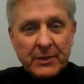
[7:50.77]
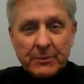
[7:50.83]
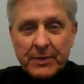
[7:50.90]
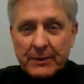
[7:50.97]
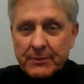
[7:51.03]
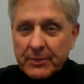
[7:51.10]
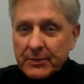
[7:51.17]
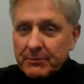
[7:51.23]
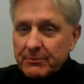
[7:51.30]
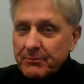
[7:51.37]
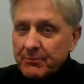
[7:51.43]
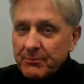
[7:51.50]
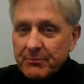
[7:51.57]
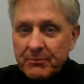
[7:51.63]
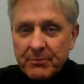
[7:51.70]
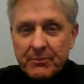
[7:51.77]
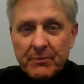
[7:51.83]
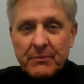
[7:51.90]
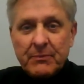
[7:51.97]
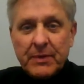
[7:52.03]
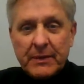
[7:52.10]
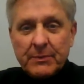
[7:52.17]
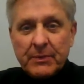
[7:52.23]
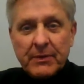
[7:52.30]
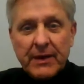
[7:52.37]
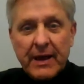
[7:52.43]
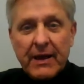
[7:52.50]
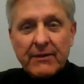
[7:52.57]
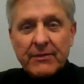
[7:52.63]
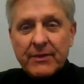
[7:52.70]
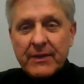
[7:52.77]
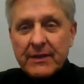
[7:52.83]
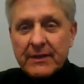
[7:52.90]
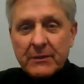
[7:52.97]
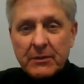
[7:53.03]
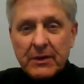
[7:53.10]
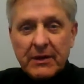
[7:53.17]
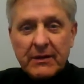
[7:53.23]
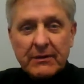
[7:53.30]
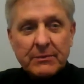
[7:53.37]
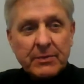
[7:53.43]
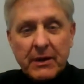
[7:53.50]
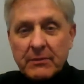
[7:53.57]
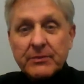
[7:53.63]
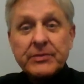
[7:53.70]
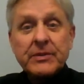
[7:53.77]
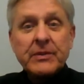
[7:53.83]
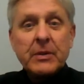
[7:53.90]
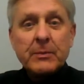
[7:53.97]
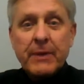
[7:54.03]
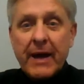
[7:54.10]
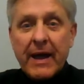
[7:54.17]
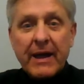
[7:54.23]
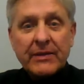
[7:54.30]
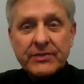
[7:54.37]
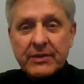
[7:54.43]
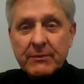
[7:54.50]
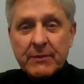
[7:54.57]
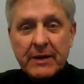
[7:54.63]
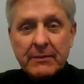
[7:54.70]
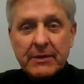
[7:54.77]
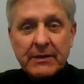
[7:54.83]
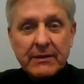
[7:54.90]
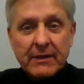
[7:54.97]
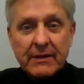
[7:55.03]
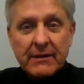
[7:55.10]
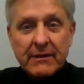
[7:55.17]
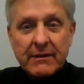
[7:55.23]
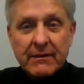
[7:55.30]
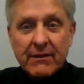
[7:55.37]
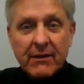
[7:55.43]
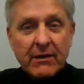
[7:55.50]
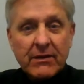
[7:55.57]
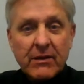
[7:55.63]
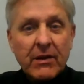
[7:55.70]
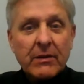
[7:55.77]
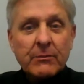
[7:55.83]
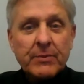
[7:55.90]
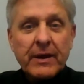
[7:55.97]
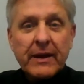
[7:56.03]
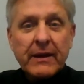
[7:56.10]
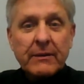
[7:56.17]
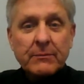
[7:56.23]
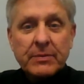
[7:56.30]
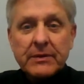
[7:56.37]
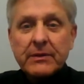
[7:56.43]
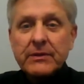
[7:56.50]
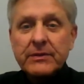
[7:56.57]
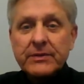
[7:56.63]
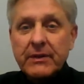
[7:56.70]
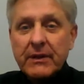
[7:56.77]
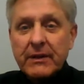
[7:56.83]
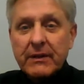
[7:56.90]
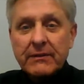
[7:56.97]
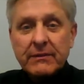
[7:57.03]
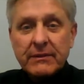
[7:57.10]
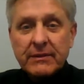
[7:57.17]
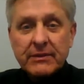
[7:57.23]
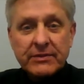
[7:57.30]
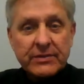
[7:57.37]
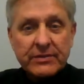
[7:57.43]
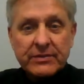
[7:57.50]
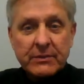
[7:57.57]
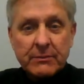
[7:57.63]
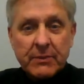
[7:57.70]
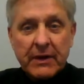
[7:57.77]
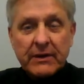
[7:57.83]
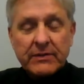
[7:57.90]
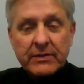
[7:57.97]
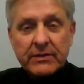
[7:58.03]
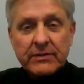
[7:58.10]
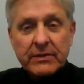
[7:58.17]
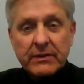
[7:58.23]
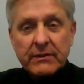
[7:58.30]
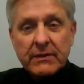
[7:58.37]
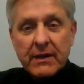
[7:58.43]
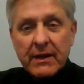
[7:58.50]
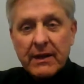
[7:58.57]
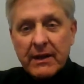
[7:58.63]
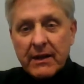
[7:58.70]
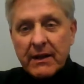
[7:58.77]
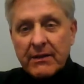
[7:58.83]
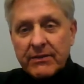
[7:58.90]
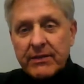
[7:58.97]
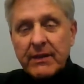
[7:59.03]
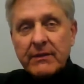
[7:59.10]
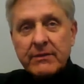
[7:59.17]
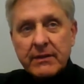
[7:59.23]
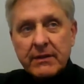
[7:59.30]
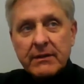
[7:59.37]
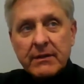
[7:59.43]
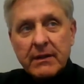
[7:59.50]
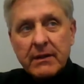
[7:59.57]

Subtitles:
people have problems in their past and maybe aren't paying bills on a consistent basis. And I think that